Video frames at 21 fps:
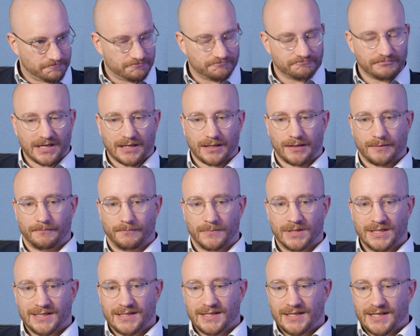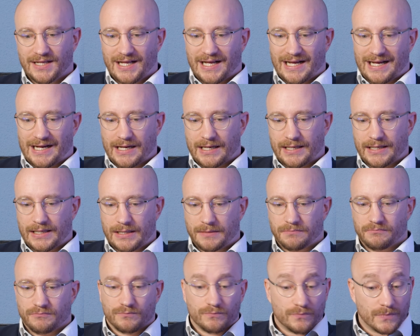Um, I
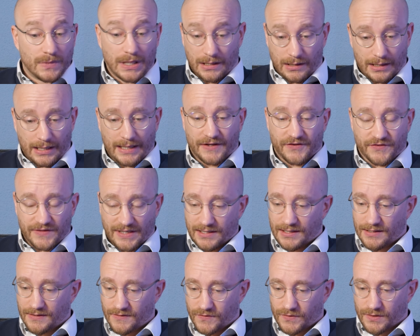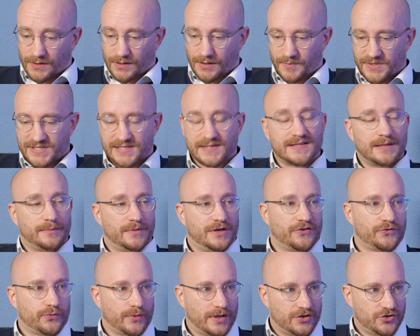I studied uh, business
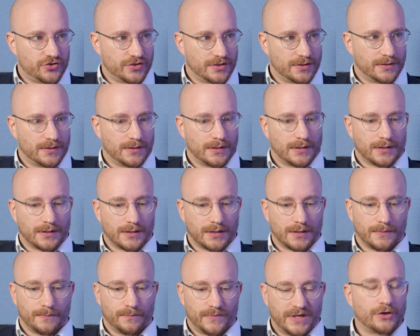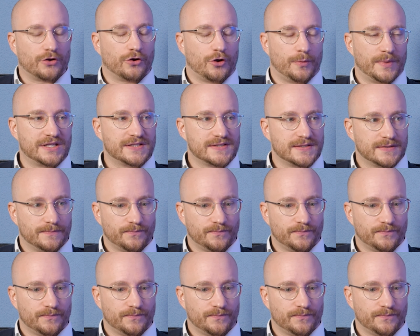administration, um, economics.